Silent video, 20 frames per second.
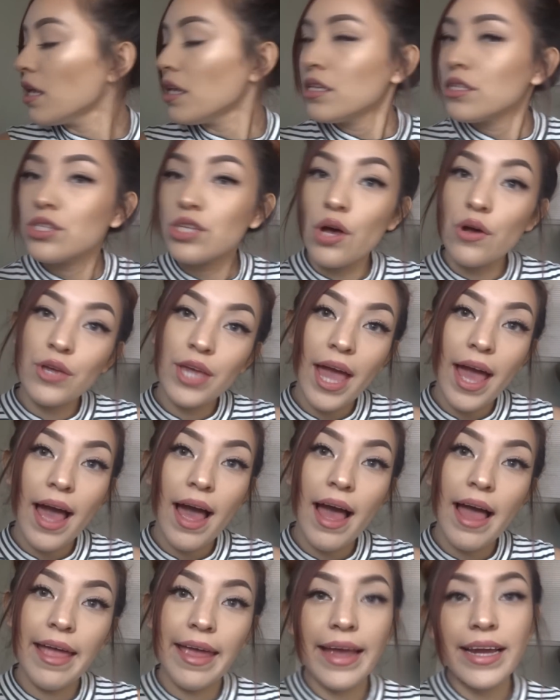So
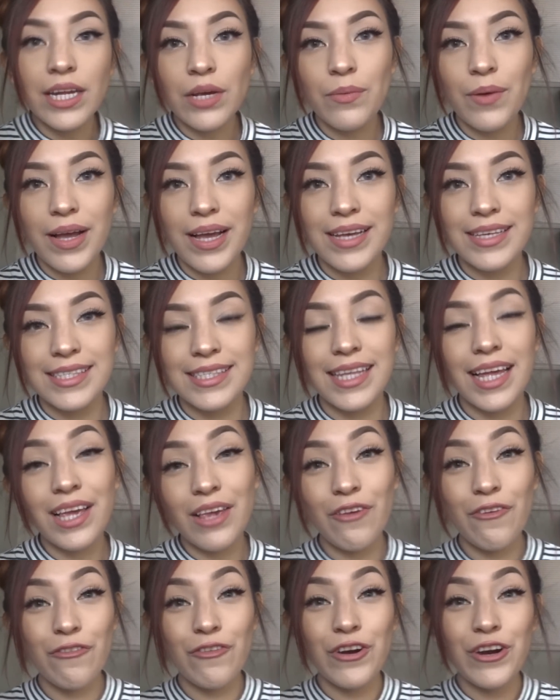yeah, anyways,
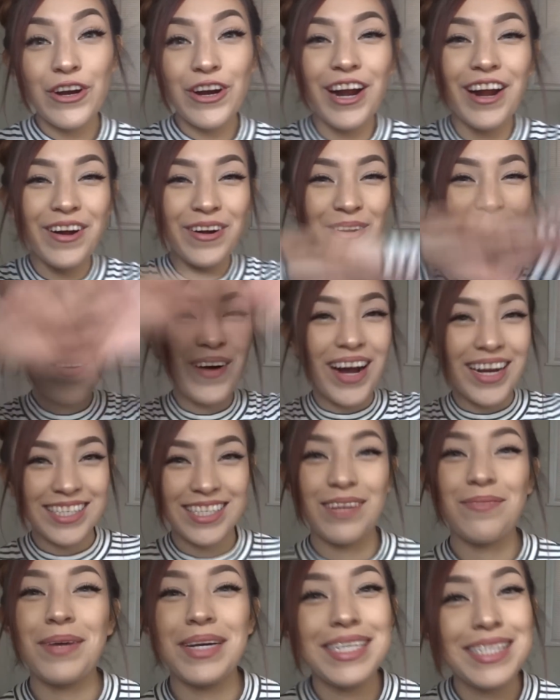thank you for
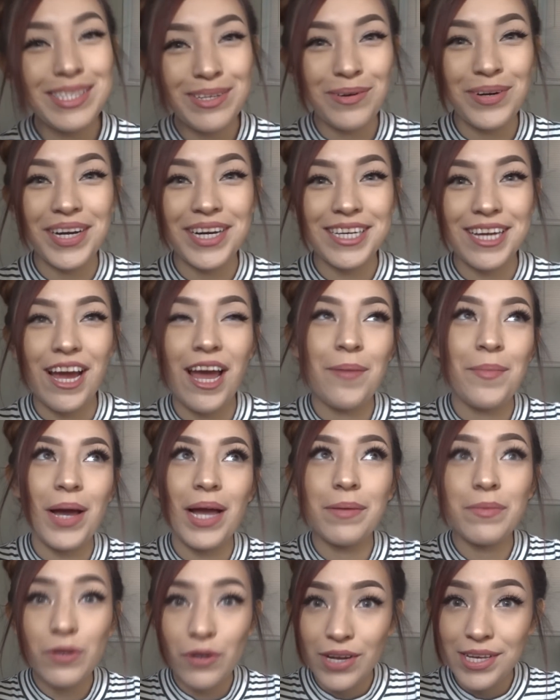watching my story time.
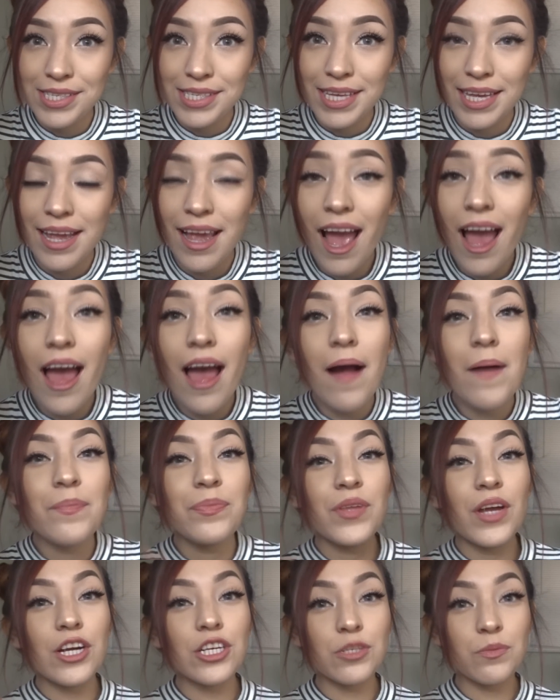I'm crazy.
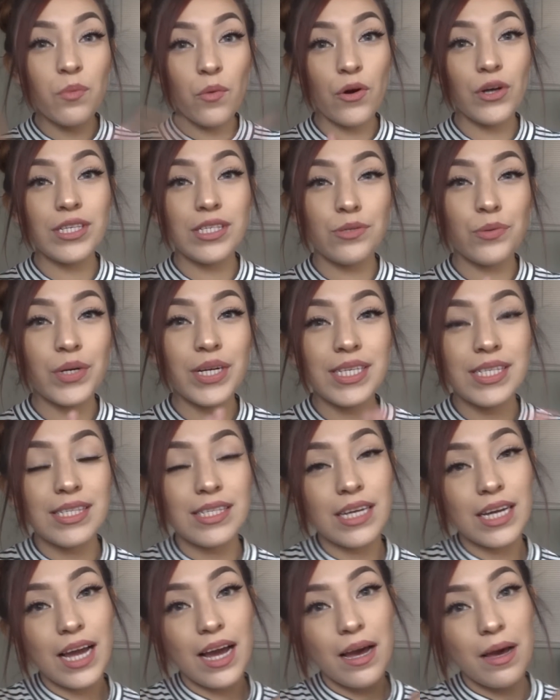There's more stories
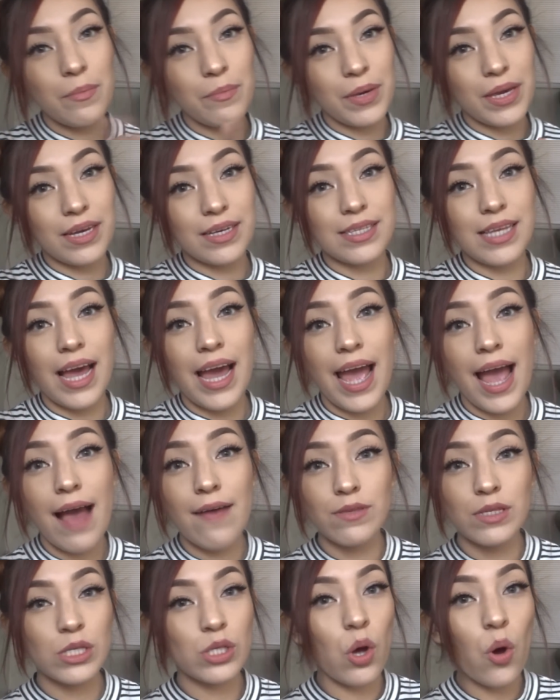to come because I
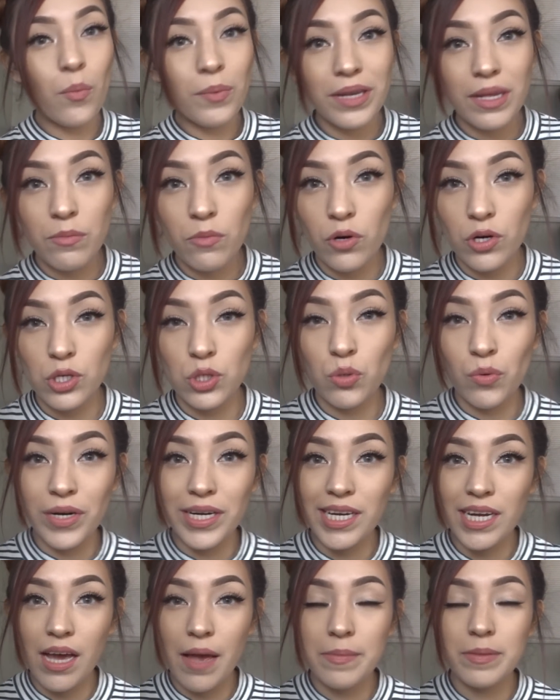have so many more story
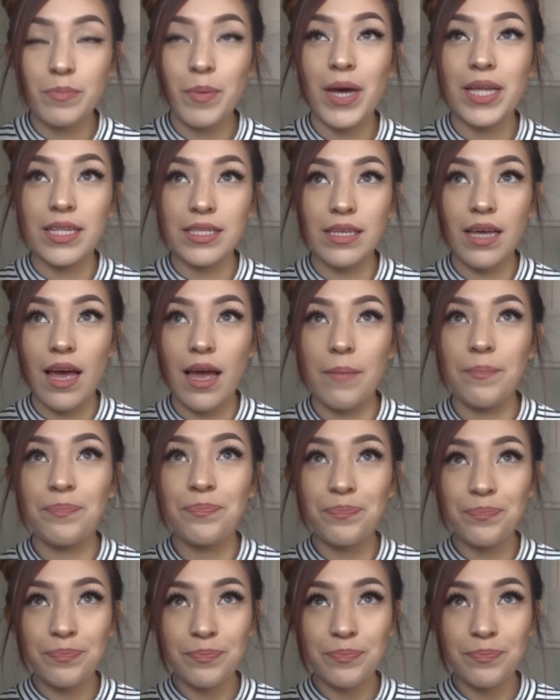times. By the time